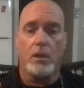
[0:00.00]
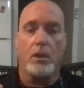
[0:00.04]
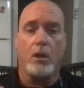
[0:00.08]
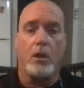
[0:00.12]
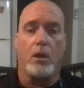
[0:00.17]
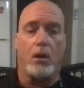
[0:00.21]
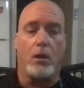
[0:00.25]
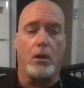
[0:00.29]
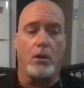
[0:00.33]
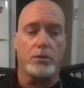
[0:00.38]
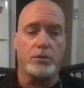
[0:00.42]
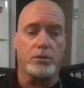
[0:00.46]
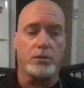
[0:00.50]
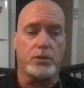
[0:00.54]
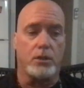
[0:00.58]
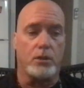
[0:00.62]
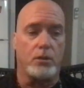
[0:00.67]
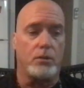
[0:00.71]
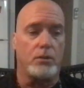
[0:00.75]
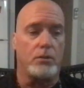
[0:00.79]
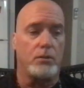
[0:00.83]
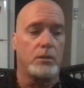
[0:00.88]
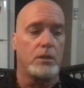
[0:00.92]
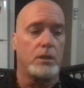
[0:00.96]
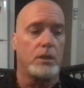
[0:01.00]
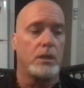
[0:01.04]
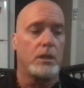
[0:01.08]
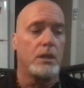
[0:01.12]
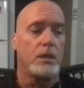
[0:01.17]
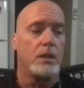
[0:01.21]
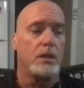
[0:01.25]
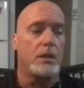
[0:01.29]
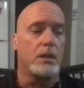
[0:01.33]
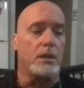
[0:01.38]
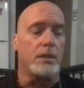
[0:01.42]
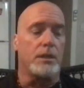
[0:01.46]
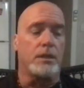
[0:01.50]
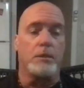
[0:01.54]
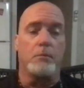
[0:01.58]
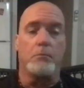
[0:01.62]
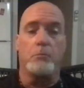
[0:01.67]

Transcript: also the